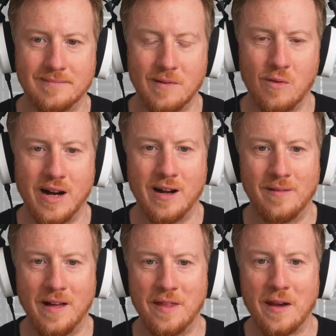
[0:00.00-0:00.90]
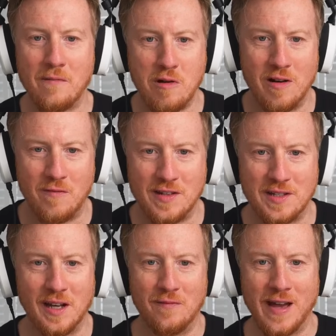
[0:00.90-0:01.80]
Wow. I think if we were at a
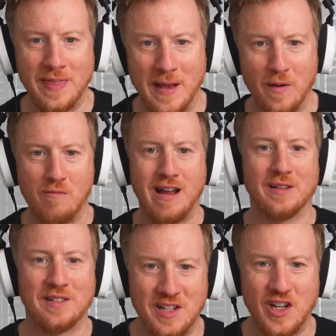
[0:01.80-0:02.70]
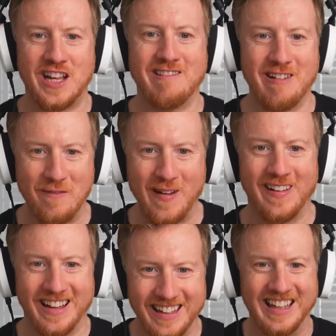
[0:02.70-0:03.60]
physical event, that would have roused a cheer. And I felt
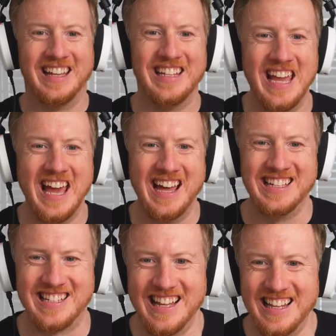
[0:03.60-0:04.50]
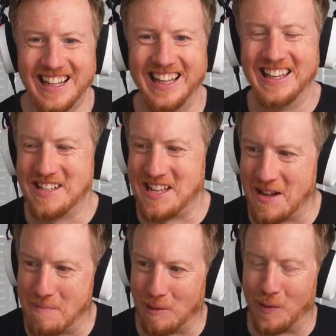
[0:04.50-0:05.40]
like, yes,
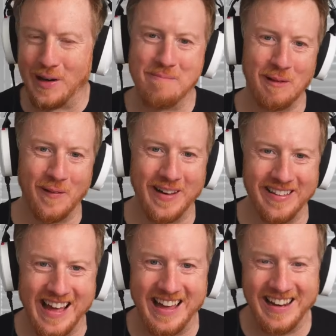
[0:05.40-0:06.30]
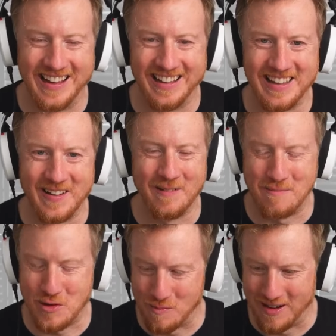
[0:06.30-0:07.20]
applauding that. And, I'm
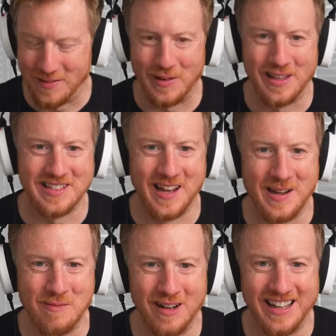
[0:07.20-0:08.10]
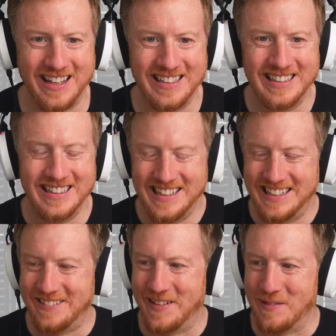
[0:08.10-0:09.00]
sure my audience at home
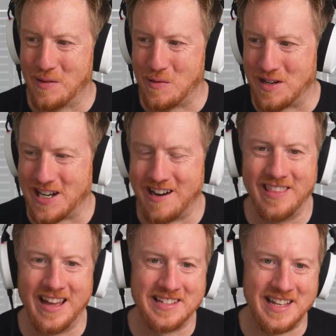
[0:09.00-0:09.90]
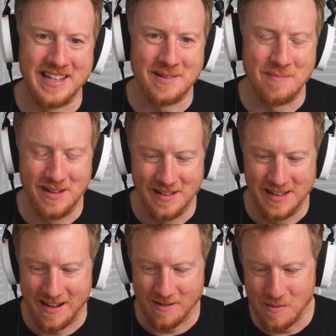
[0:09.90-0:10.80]
we're sharing that sentiment.
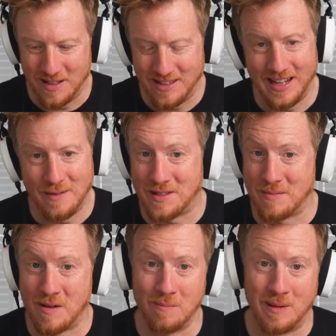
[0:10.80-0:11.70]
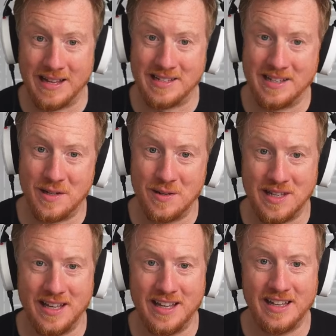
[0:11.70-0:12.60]
Now, we're dealing with some complex issues
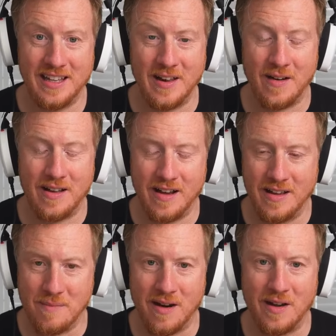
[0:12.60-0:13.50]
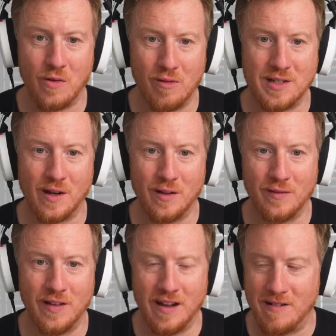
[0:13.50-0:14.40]
here. You know, I admire your
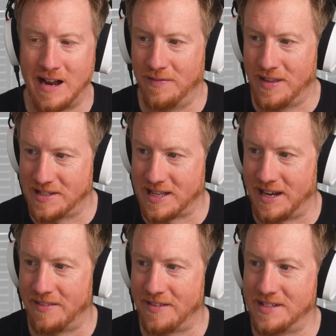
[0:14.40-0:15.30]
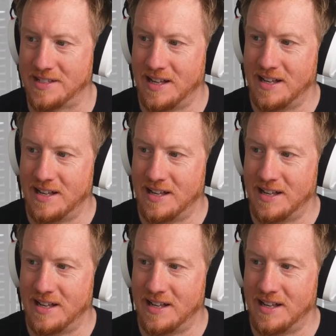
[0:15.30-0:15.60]
resolve around this and others.